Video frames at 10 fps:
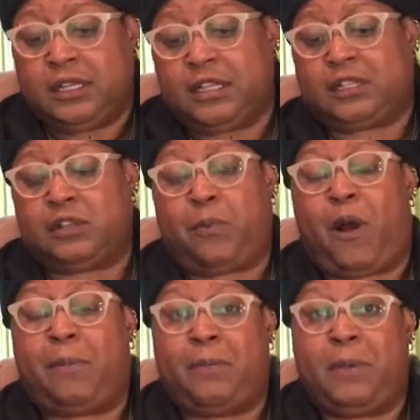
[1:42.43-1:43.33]
this could
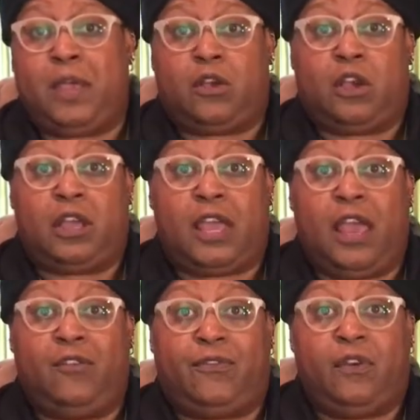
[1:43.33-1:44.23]
probably be a good
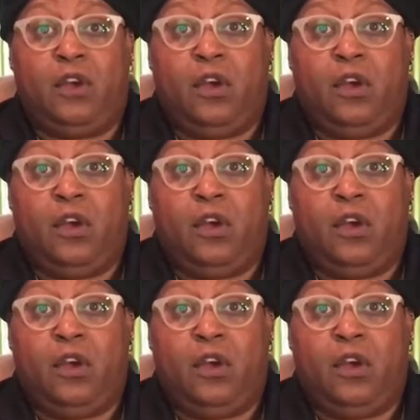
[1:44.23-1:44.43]
gift